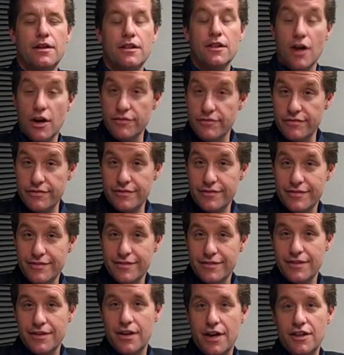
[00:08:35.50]
Love?
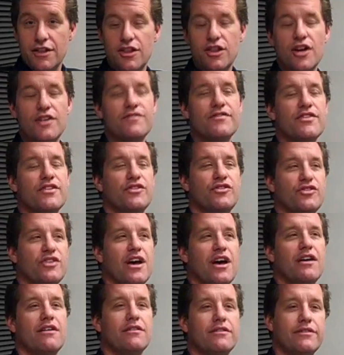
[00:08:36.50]
I love the
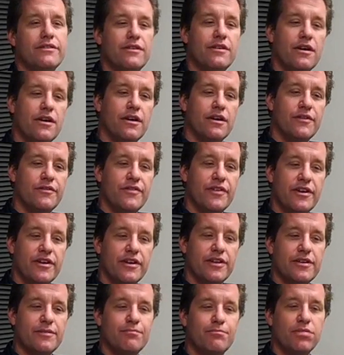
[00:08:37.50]
sound of
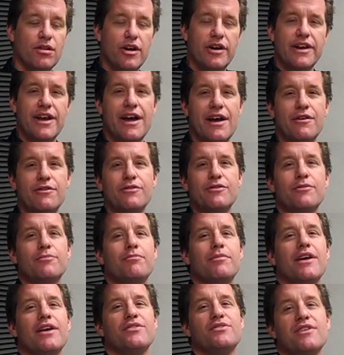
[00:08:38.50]
a bloodhound or
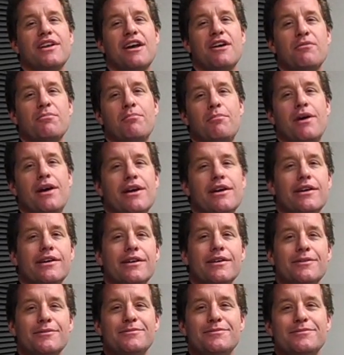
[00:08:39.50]
basset hound baying.